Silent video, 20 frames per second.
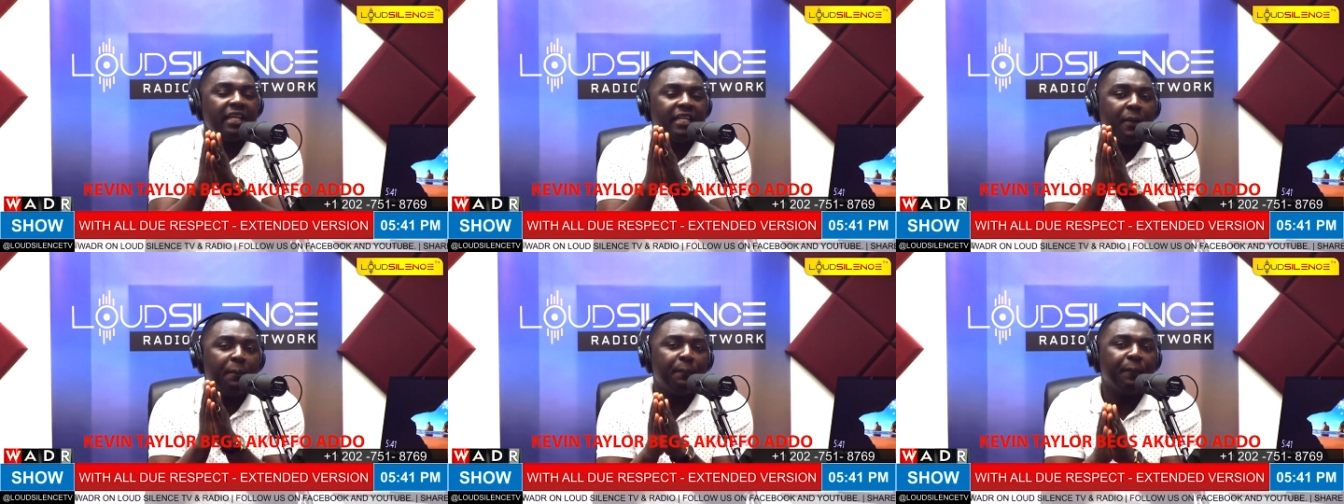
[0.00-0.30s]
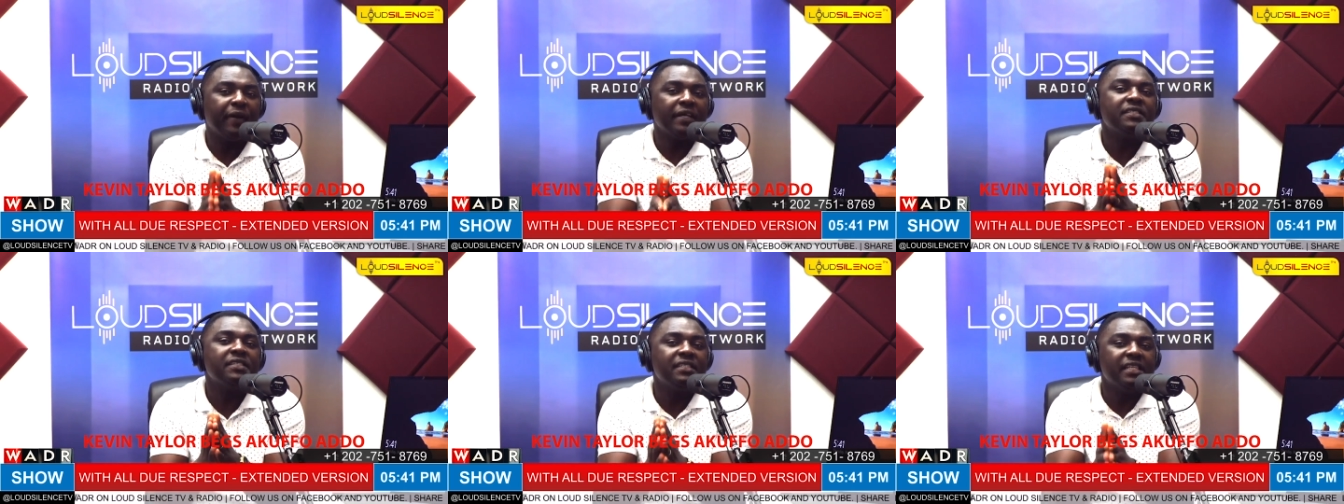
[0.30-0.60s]
the
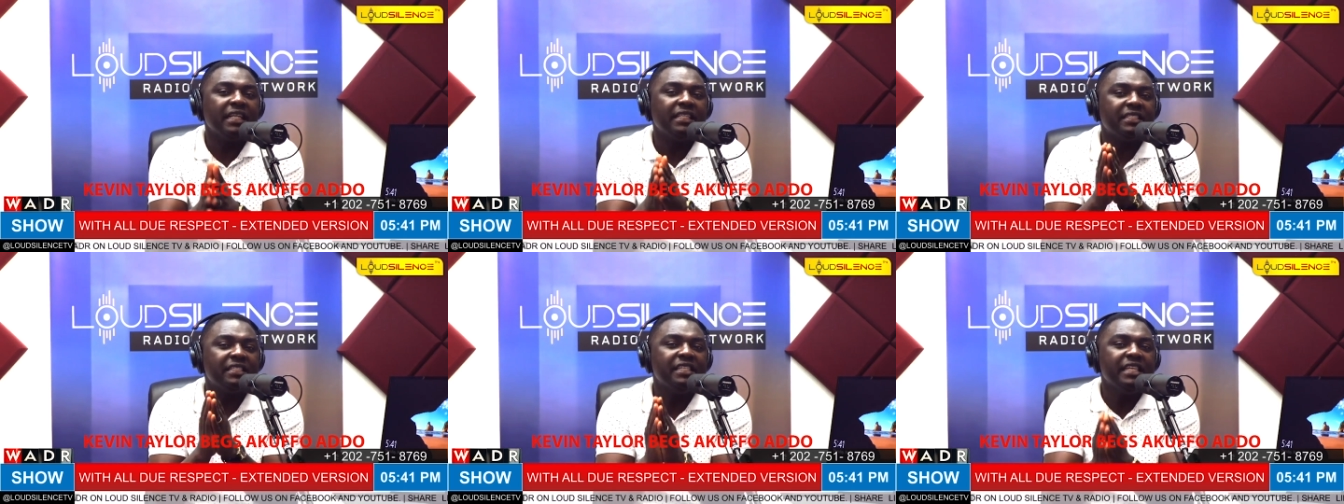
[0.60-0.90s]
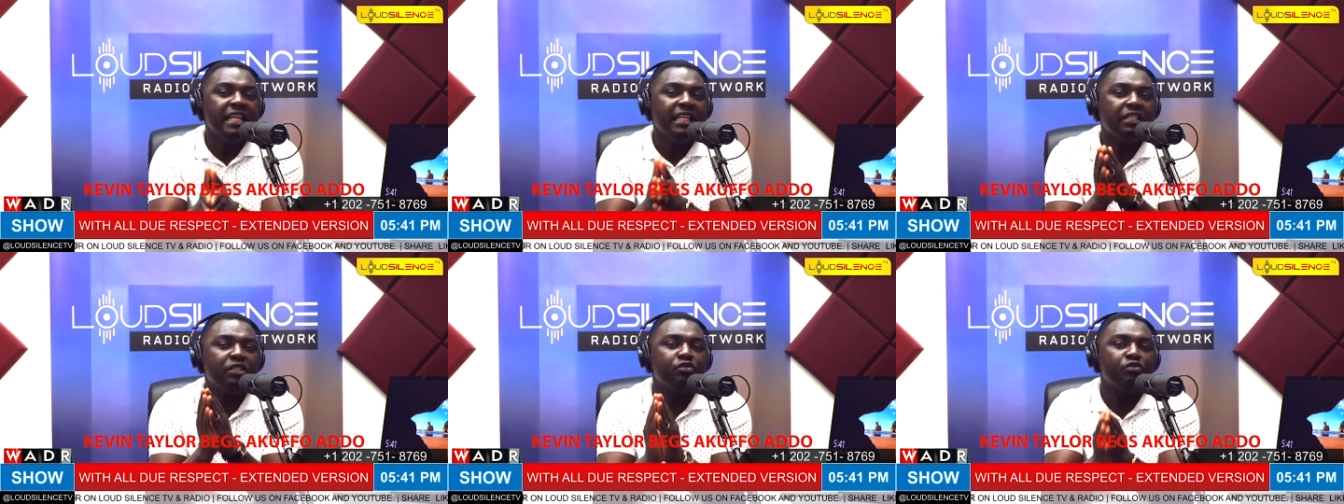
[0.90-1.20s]
president
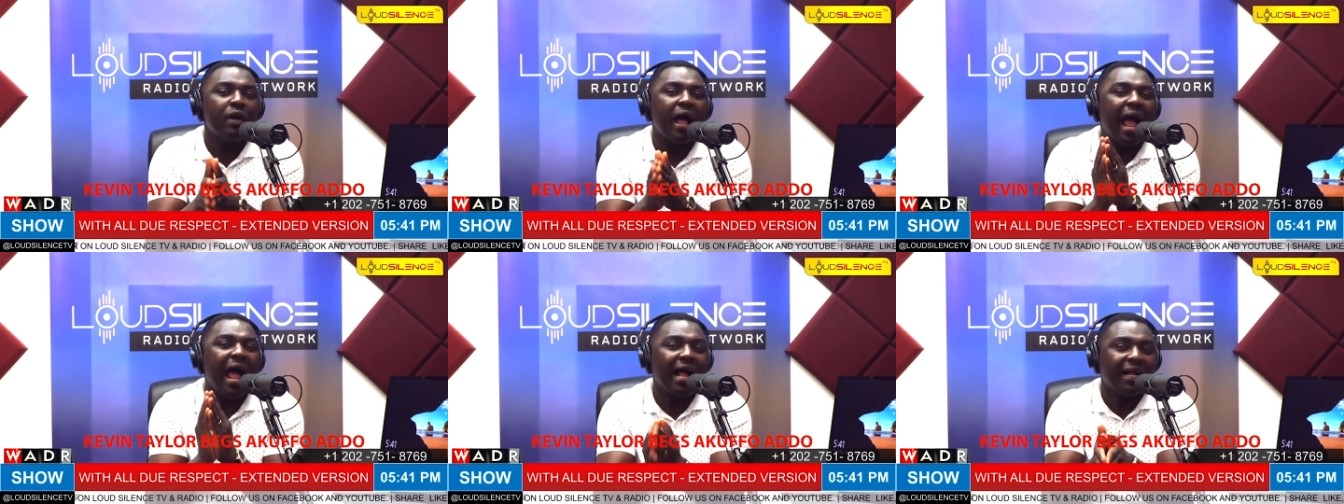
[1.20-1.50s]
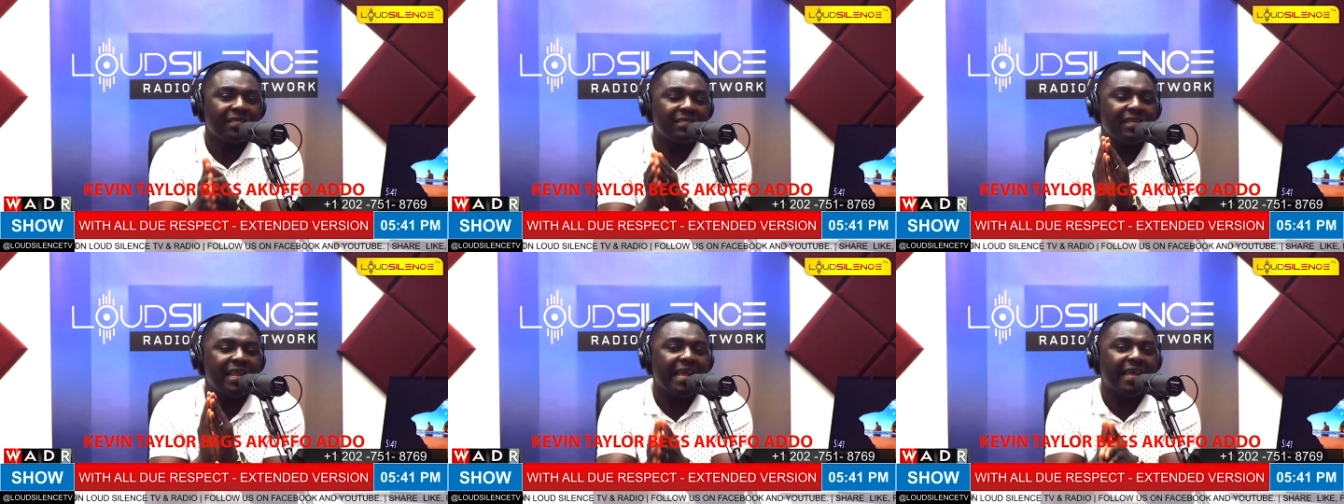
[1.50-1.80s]
needs to
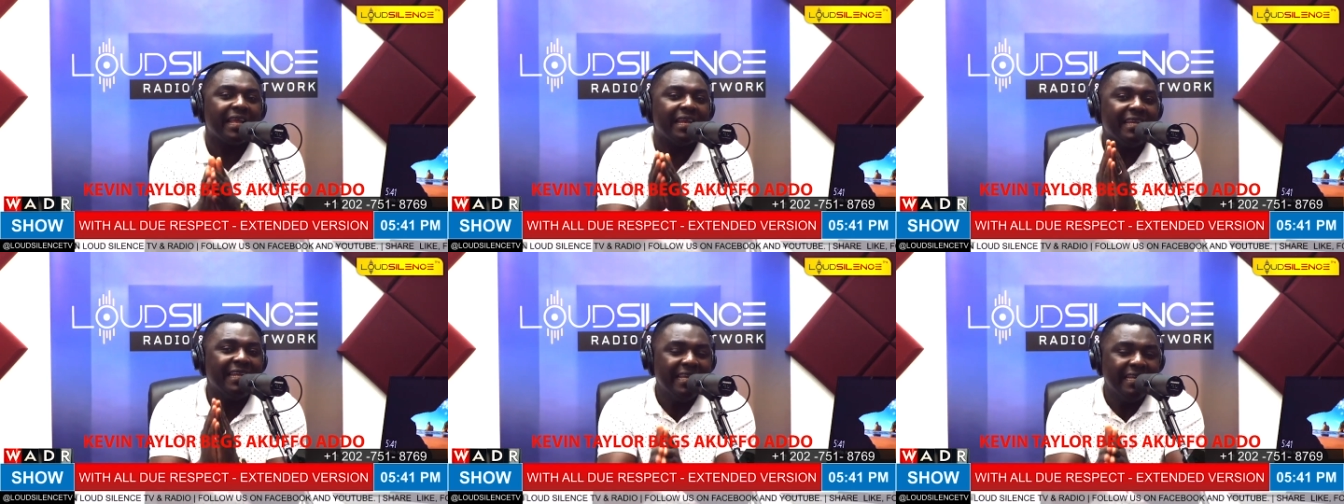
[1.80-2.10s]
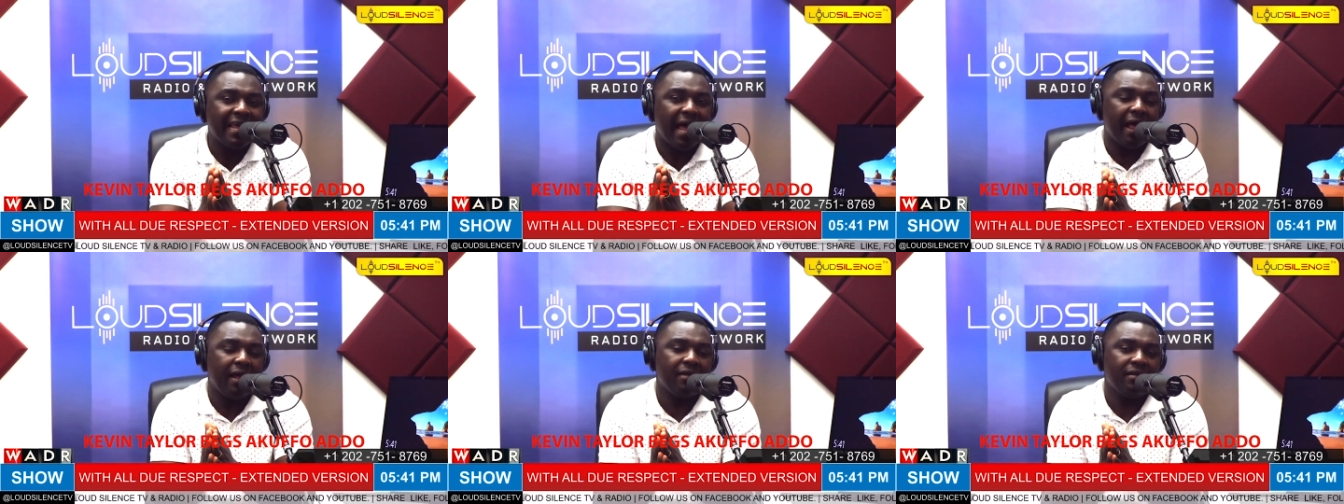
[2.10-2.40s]
act like a
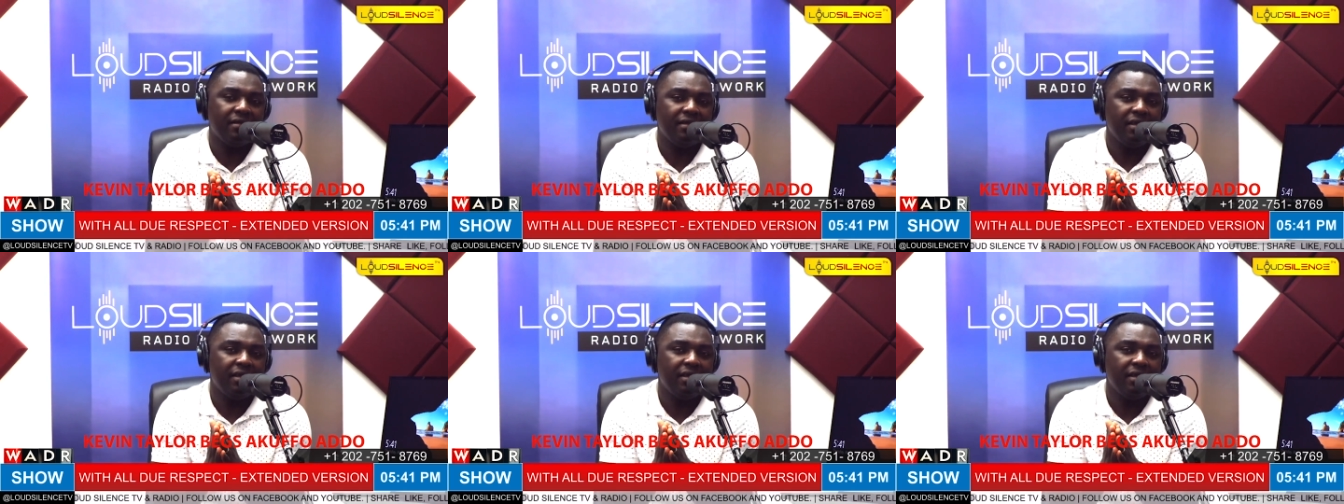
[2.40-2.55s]
leader.